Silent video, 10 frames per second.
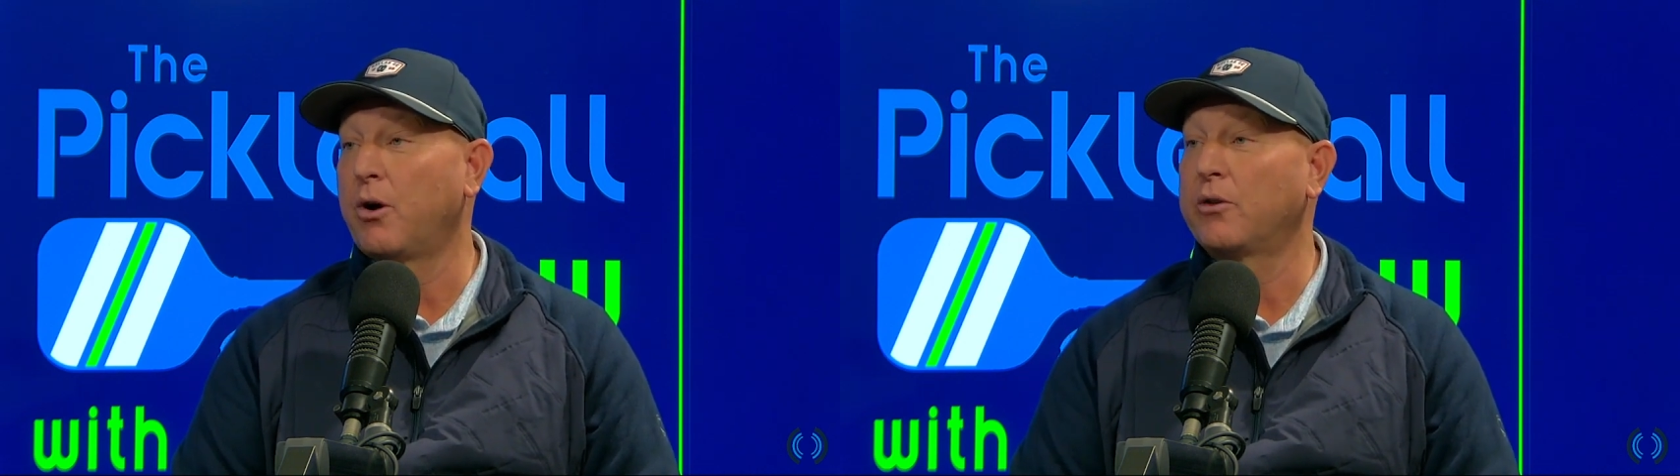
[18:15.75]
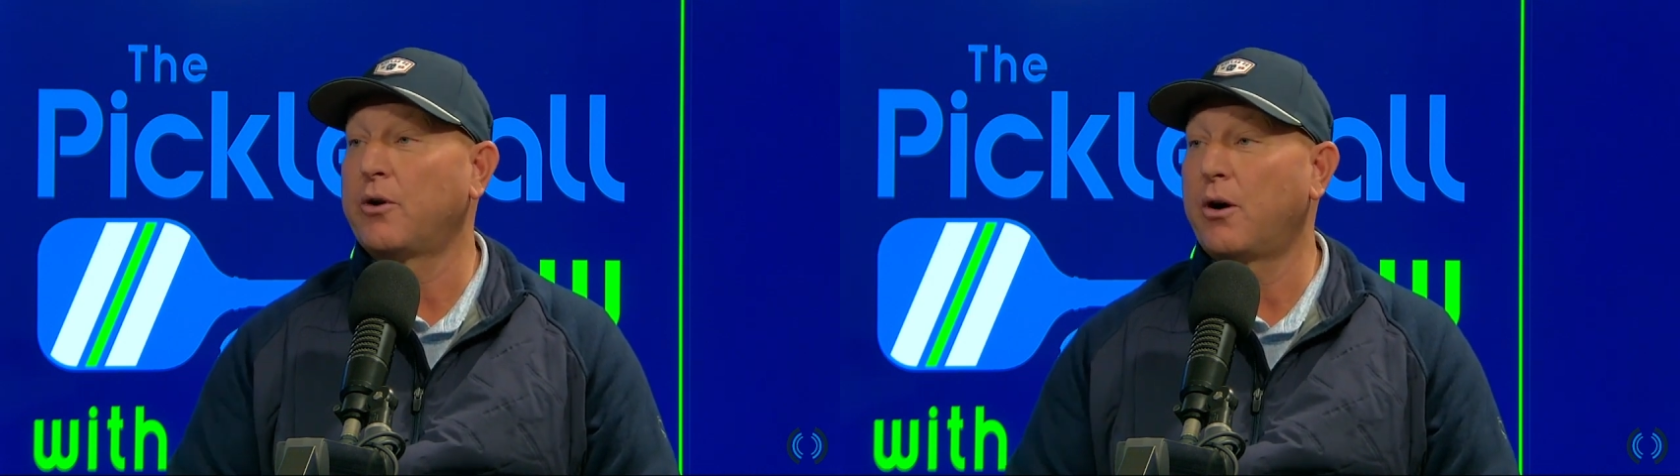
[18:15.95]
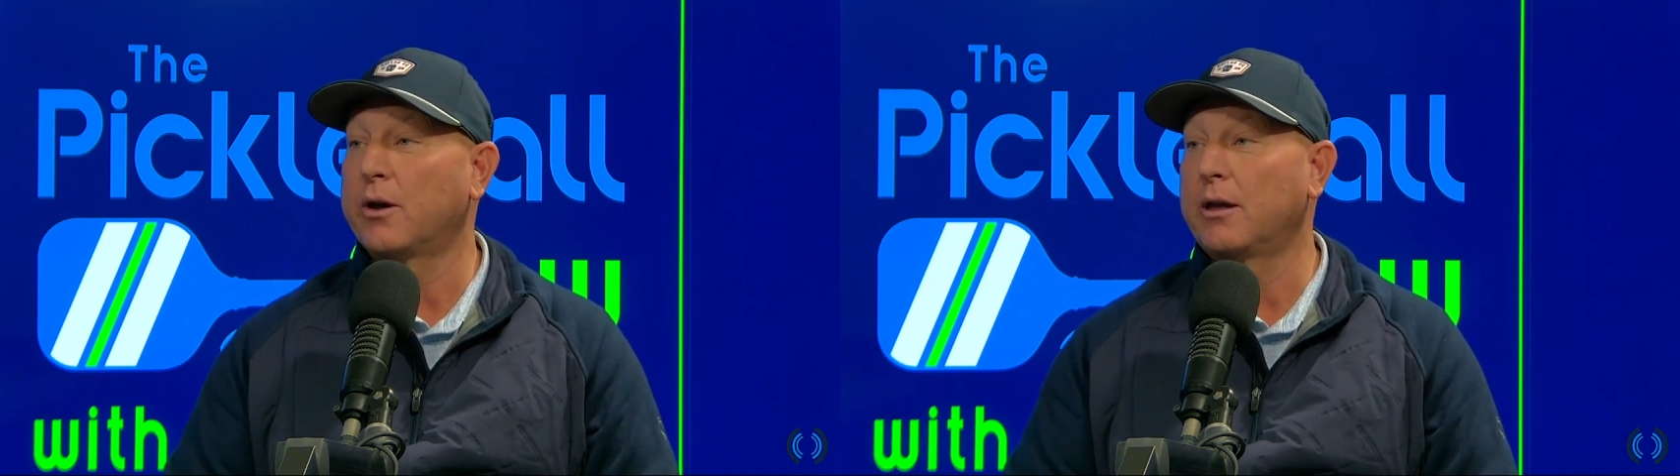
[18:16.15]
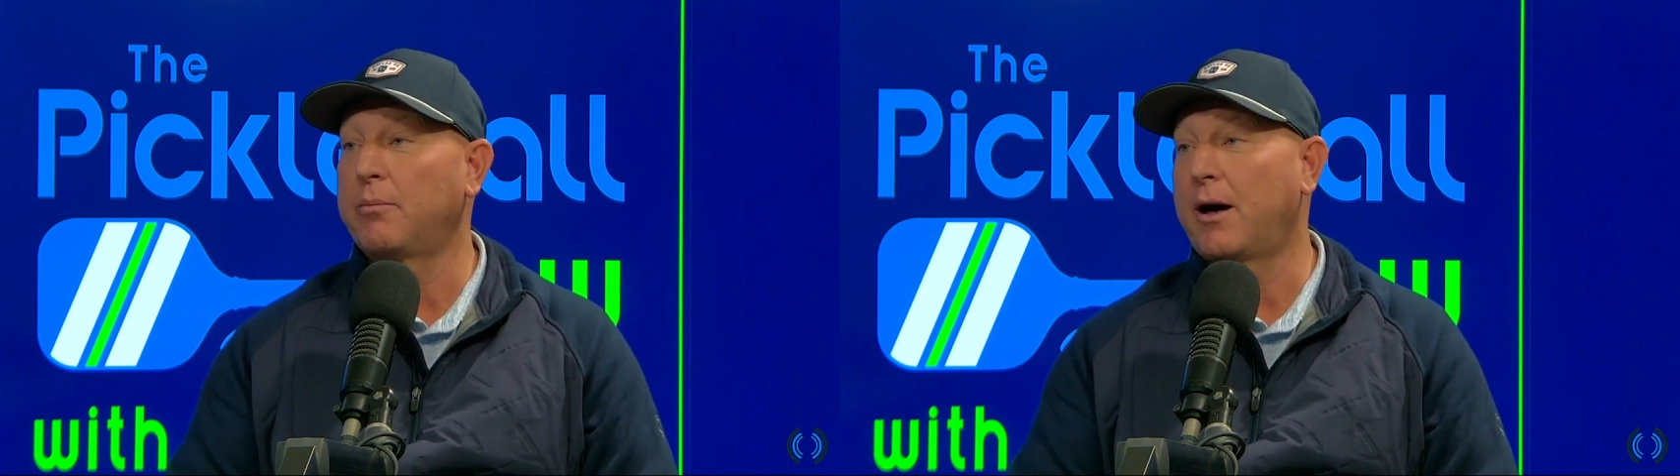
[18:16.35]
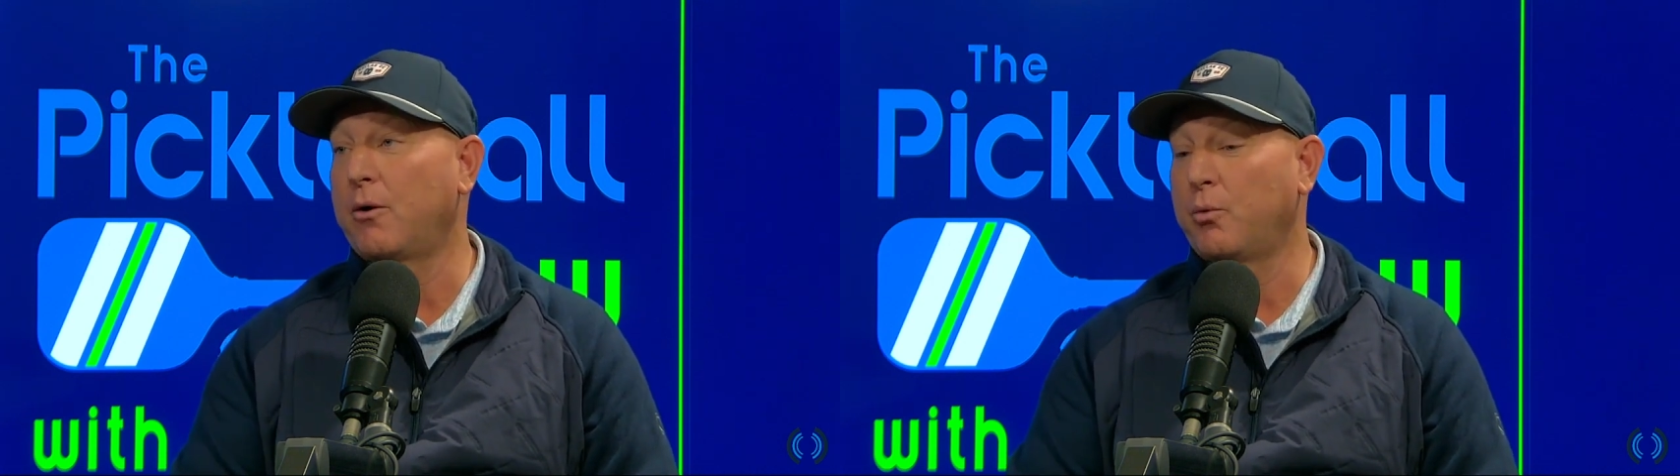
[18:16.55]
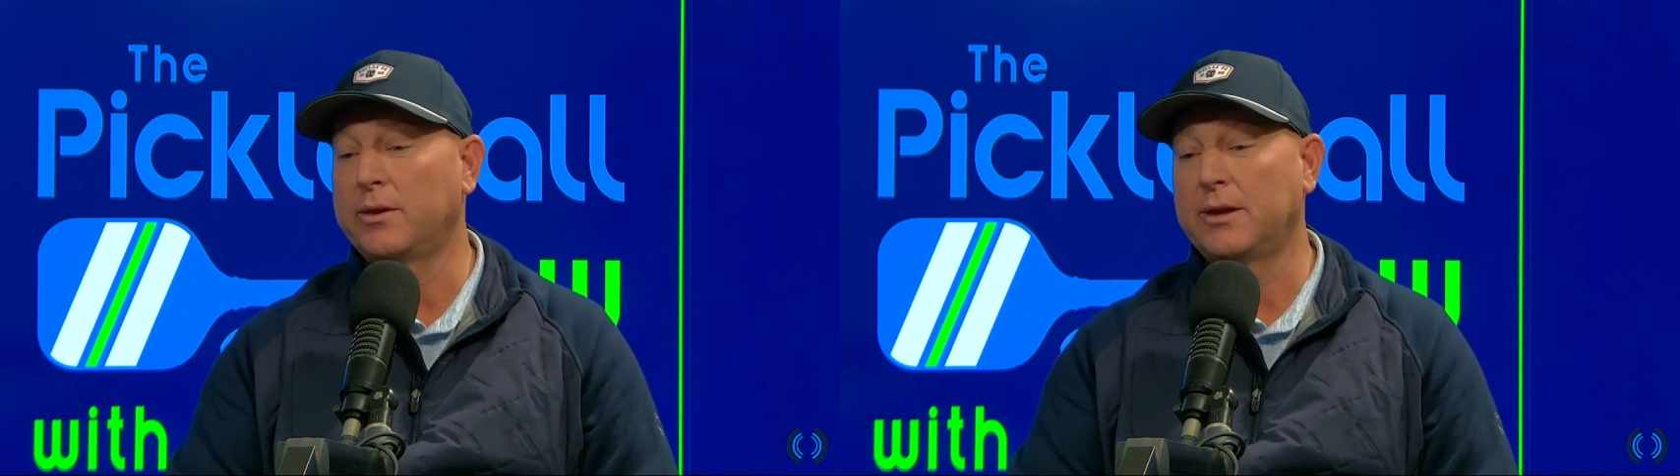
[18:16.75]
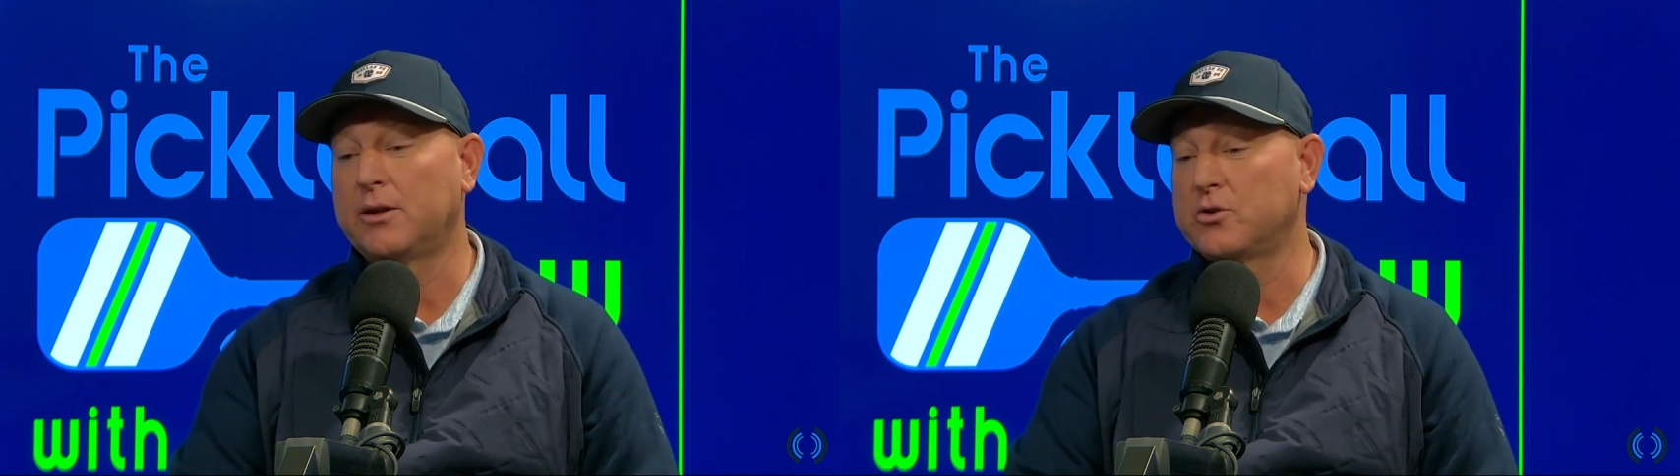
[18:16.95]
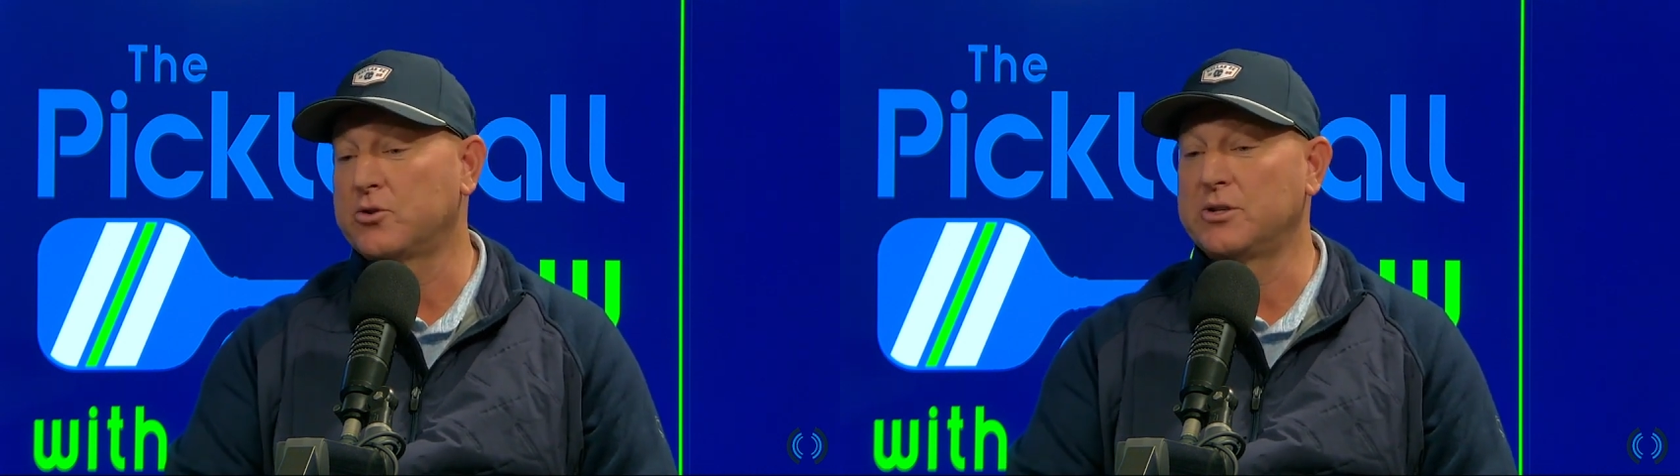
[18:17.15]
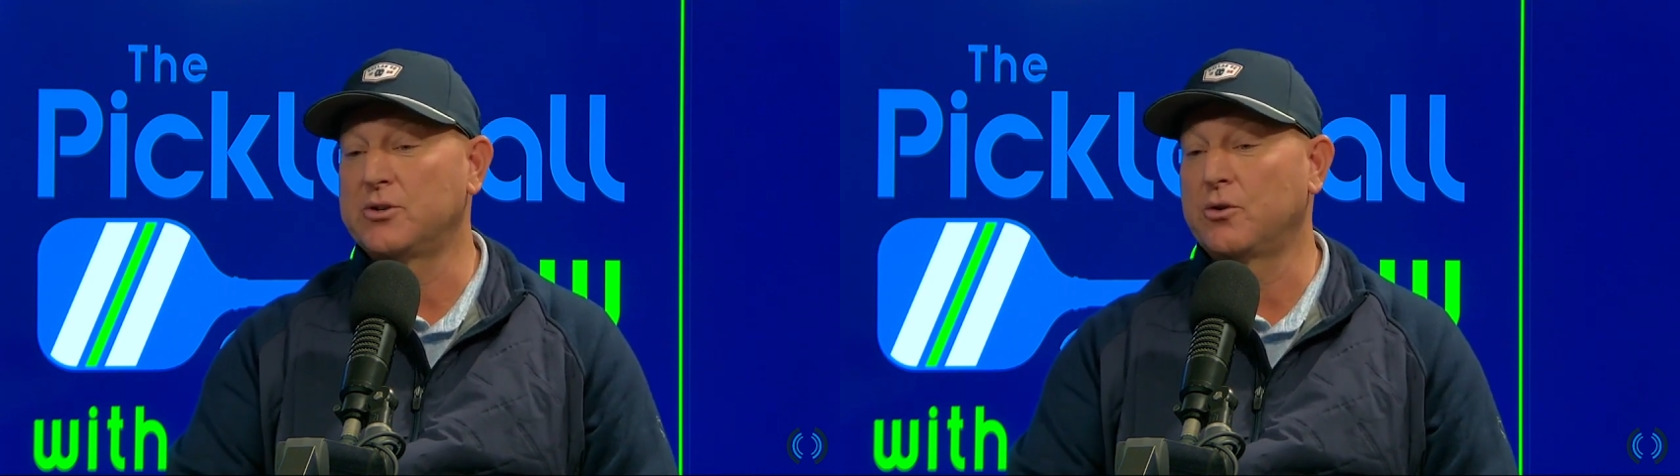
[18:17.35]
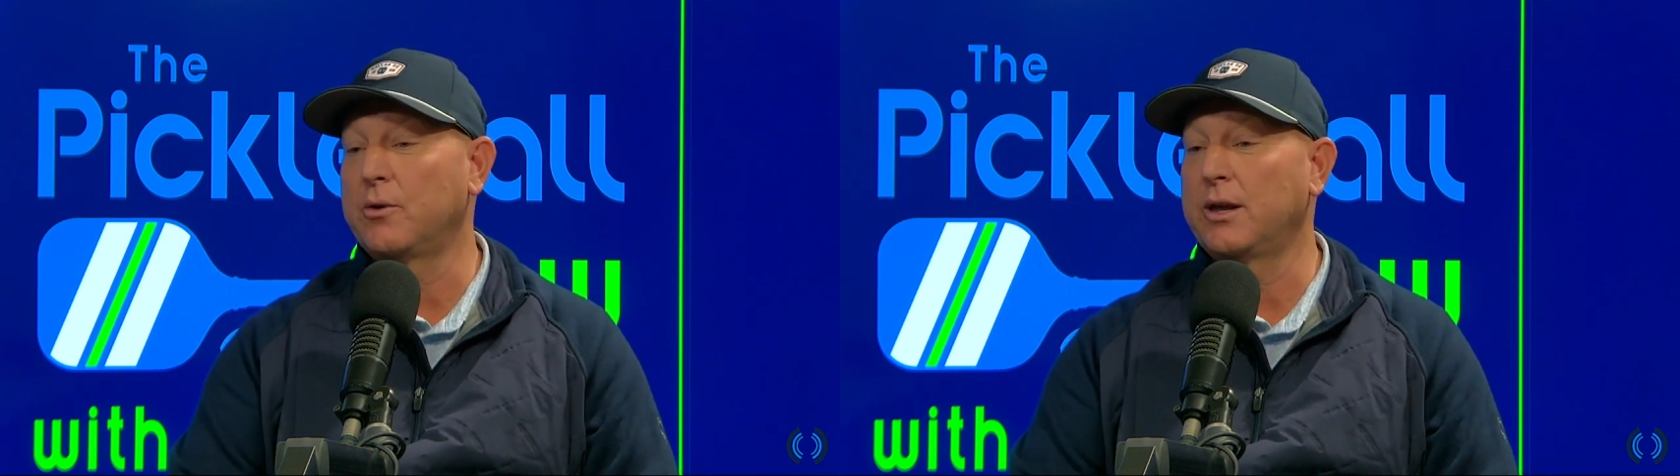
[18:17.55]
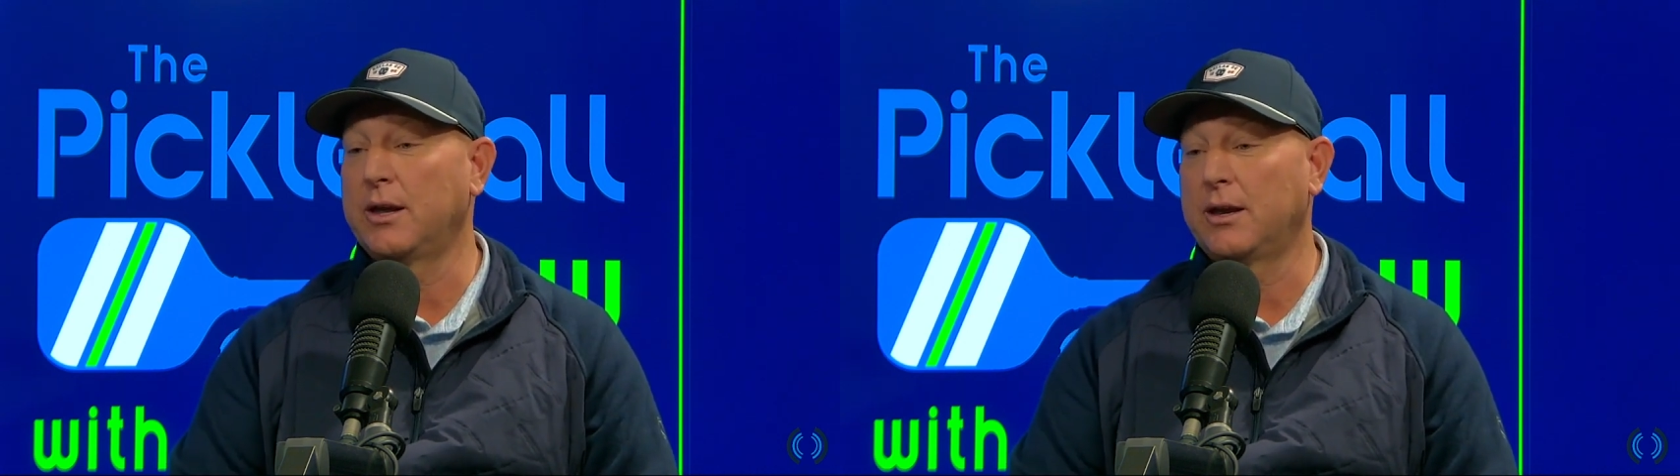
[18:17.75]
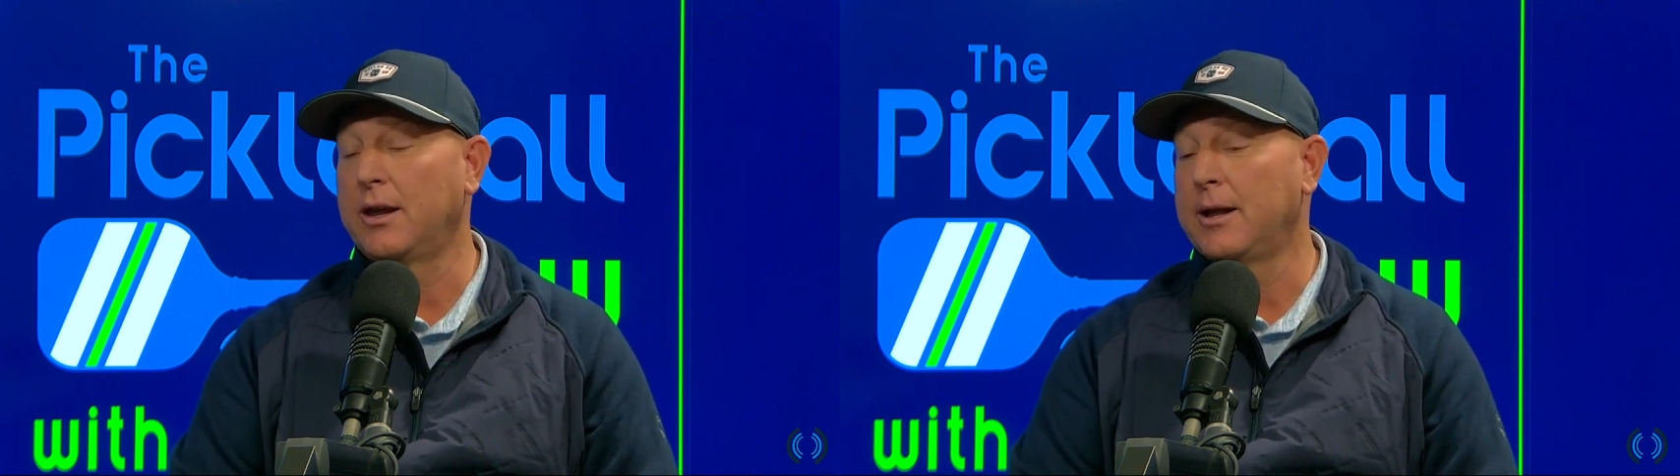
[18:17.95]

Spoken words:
all talking about what the industry's doing and